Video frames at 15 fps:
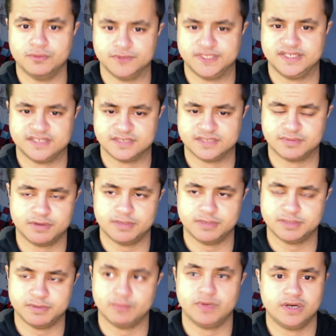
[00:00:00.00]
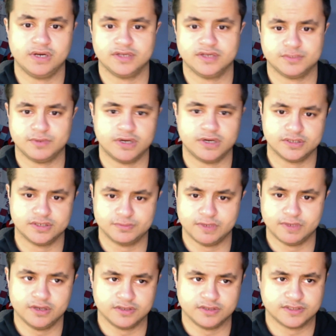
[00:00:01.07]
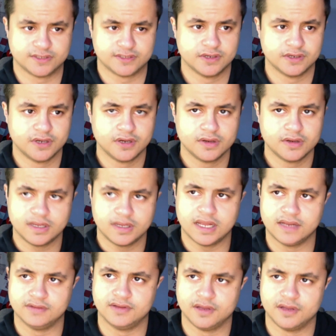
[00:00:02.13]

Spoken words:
season has pretty much been win-loss. And